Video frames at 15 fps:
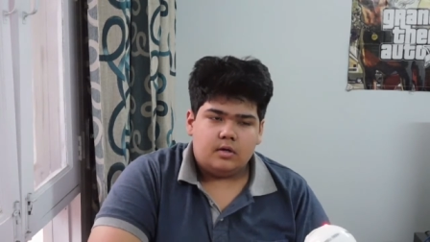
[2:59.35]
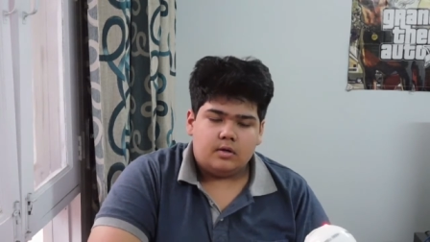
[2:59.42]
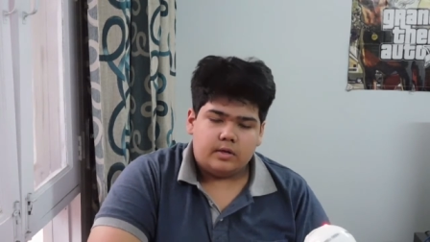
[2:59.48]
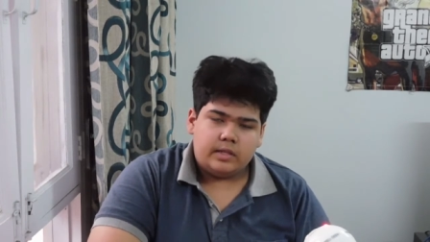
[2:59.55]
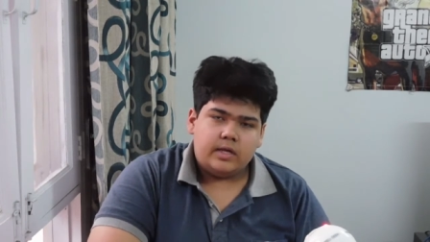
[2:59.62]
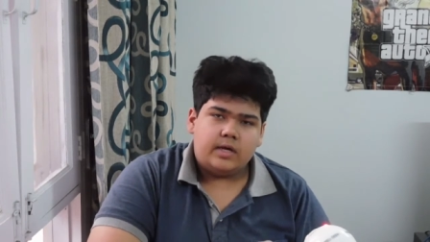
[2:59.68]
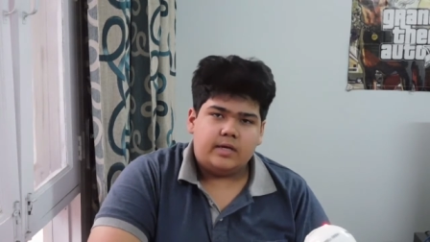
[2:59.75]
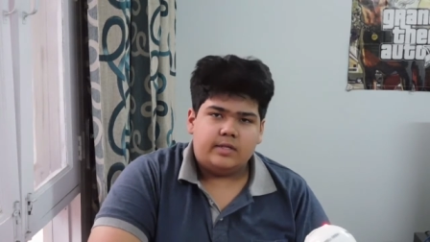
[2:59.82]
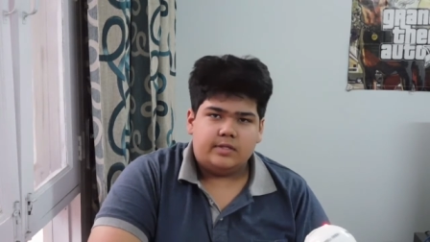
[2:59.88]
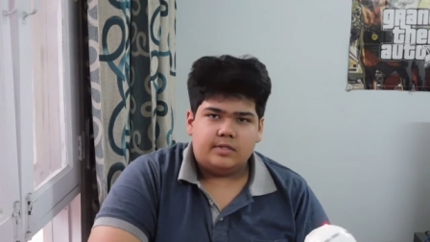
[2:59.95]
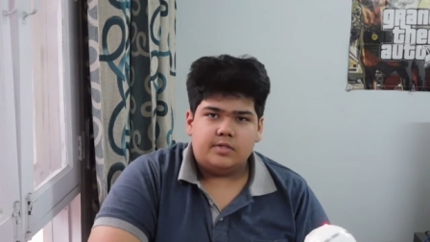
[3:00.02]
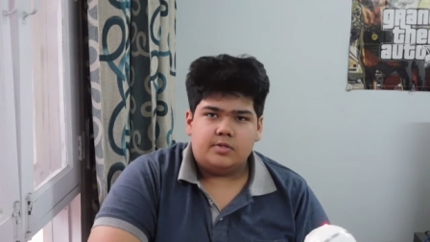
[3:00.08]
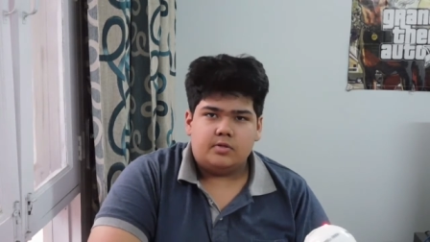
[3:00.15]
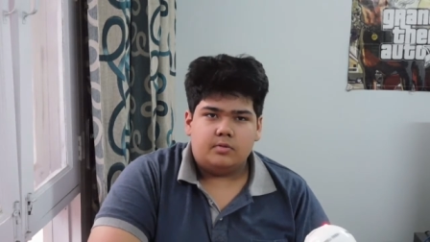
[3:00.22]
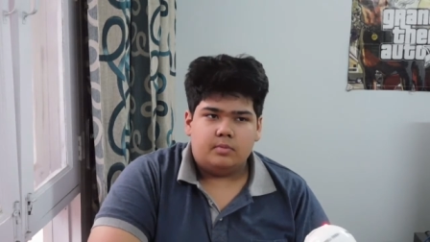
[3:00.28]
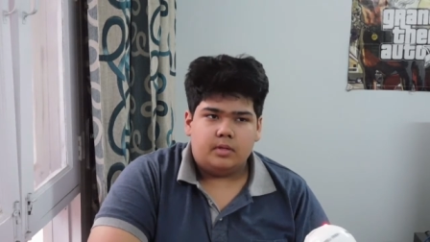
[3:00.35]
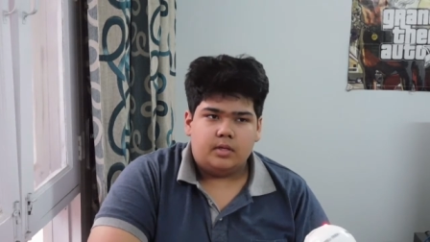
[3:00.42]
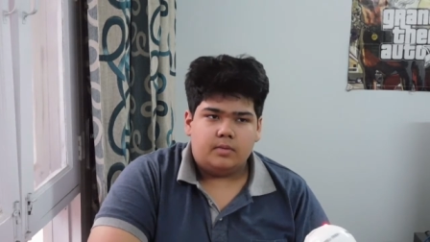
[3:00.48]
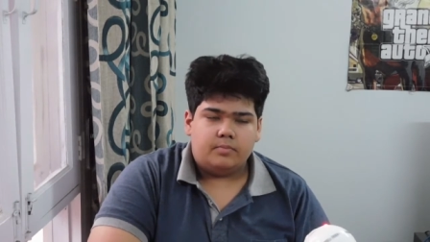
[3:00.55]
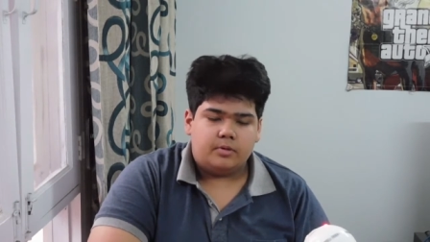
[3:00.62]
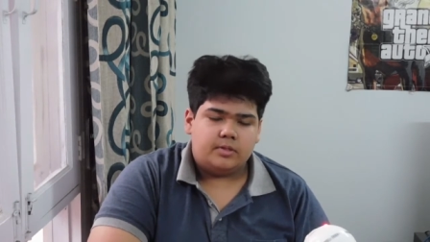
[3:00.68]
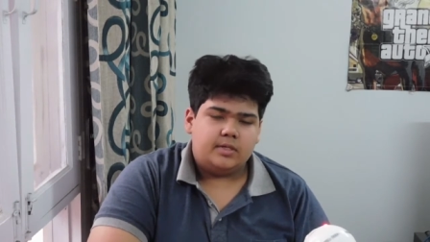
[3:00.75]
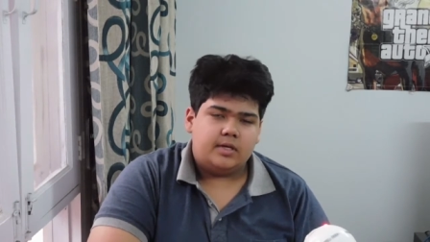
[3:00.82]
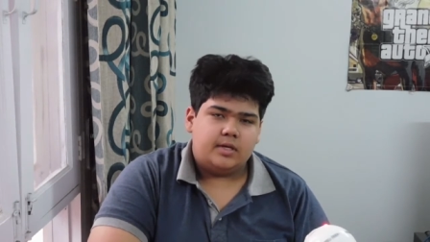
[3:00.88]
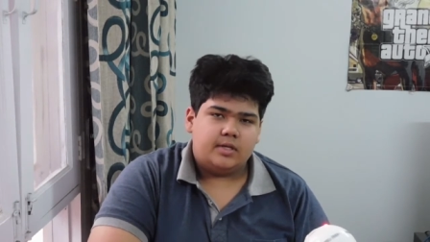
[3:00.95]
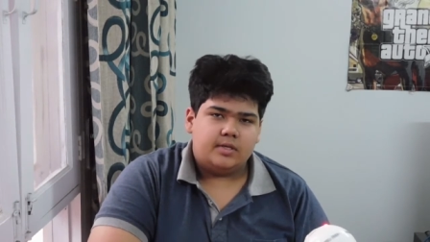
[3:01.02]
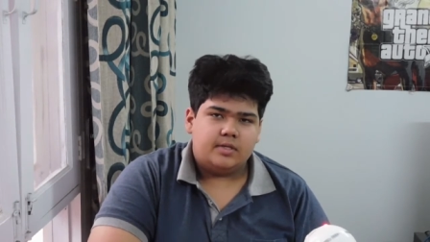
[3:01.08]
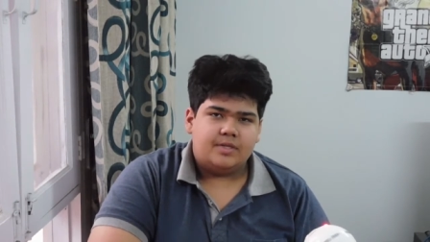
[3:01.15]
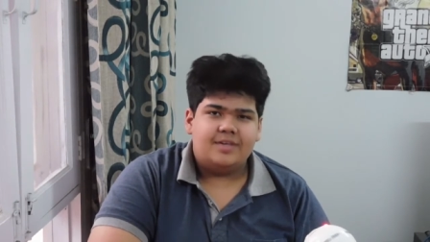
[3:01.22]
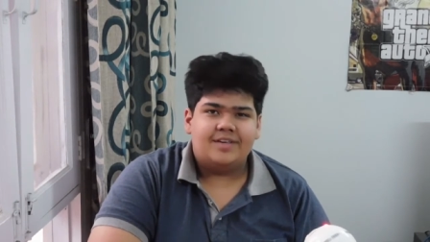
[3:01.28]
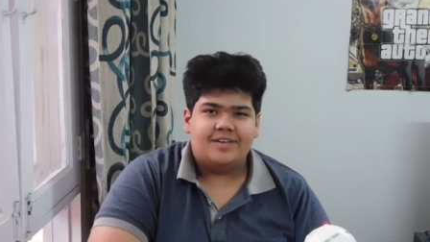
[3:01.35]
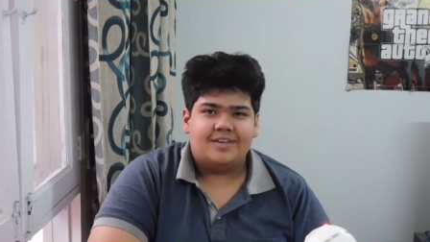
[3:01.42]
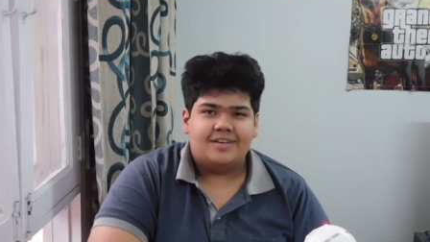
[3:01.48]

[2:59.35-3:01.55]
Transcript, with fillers: Reliance to be precise,